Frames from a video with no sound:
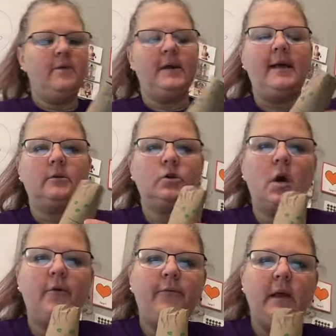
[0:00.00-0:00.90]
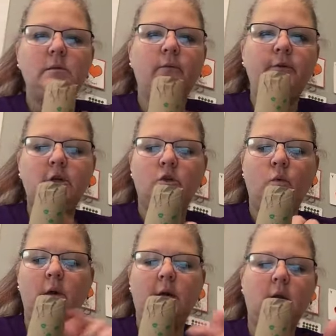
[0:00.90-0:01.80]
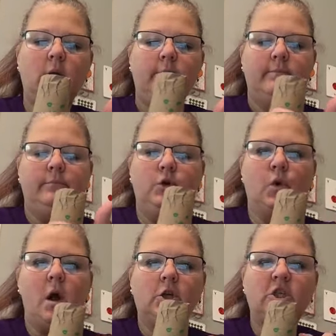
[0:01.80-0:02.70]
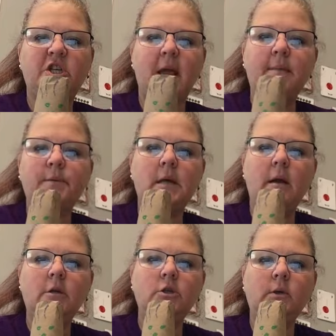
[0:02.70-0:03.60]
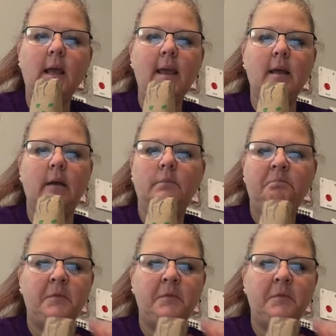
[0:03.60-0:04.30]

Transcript: even have to draw a face. If you just want to draw shapes on it, you can.